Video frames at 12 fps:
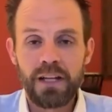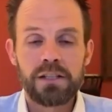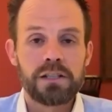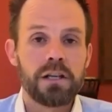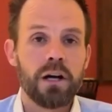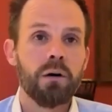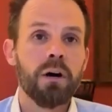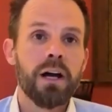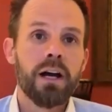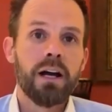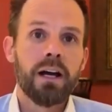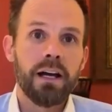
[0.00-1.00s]
So
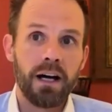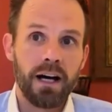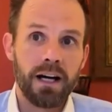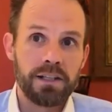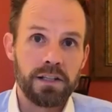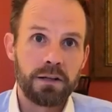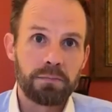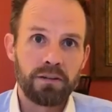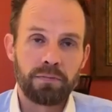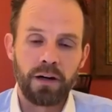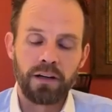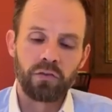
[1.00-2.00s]
a
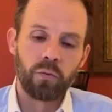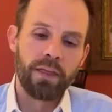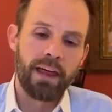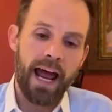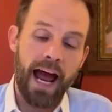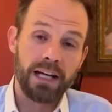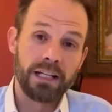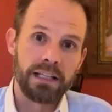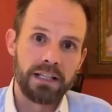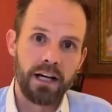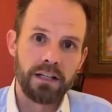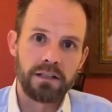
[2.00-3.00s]
descriptive mark is one that
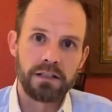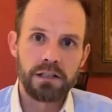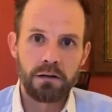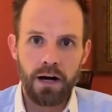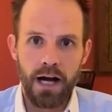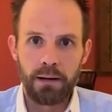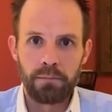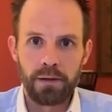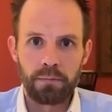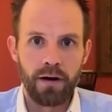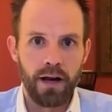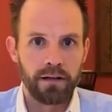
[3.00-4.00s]
actually does describe
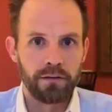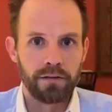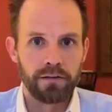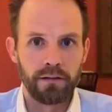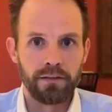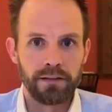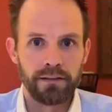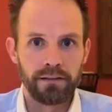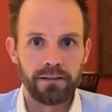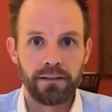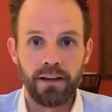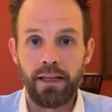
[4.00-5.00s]
the product or
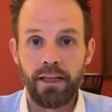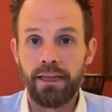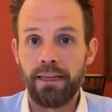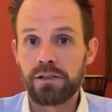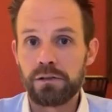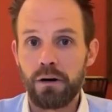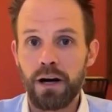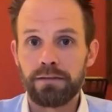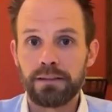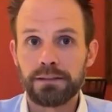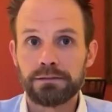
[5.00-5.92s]
services that you offer.